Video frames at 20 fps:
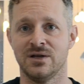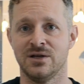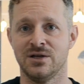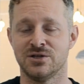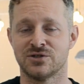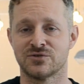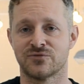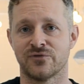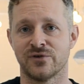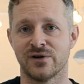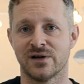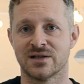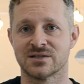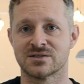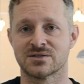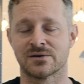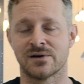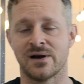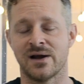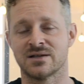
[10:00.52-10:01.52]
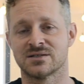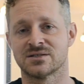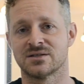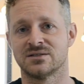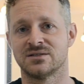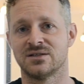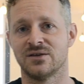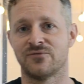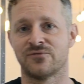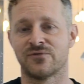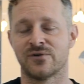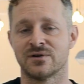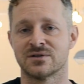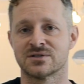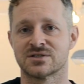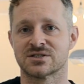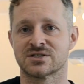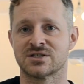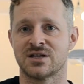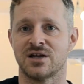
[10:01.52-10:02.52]
each freelancer has a different
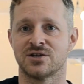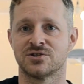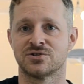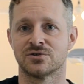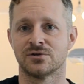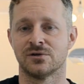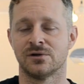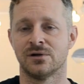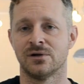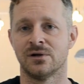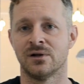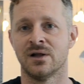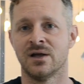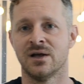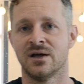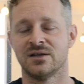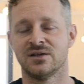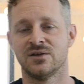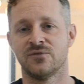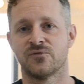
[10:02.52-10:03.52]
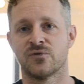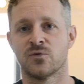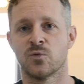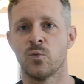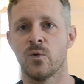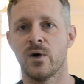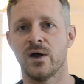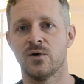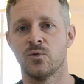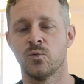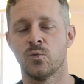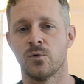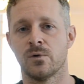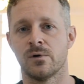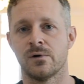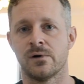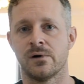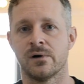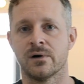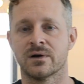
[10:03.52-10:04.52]
schedule, different way of
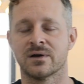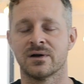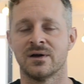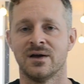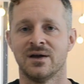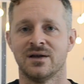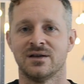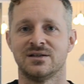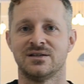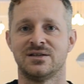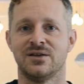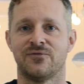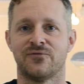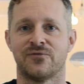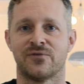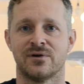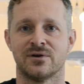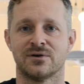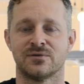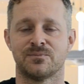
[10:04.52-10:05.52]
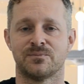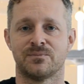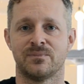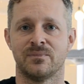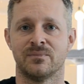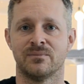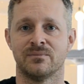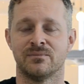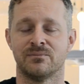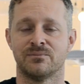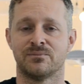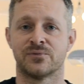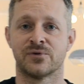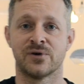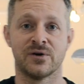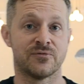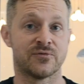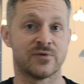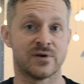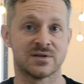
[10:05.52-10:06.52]
work, different
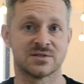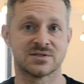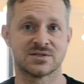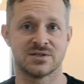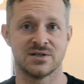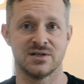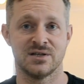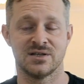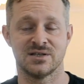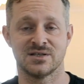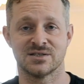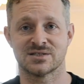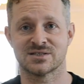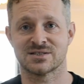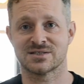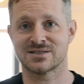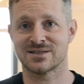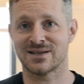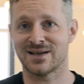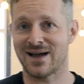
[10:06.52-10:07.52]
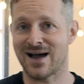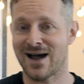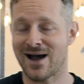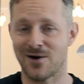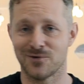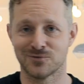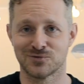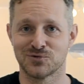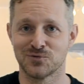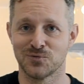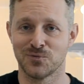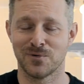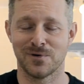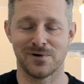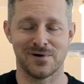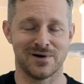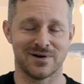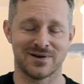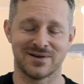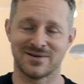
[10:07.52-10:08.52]
preferences, how to
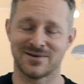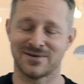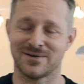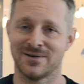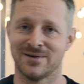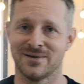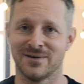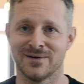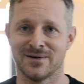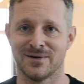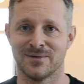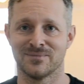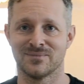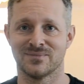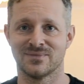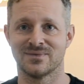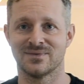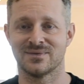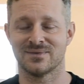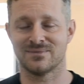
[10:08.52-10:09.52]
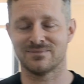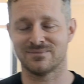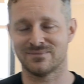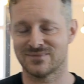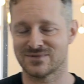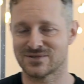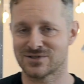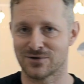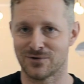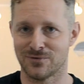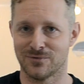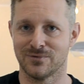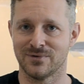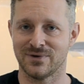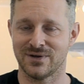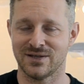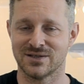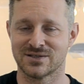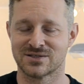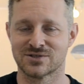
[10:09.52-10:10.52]
work. So
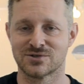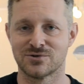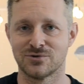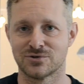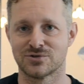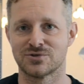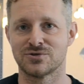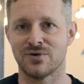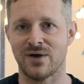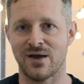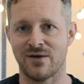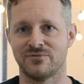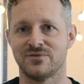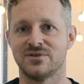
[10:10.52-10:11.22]
it's good to have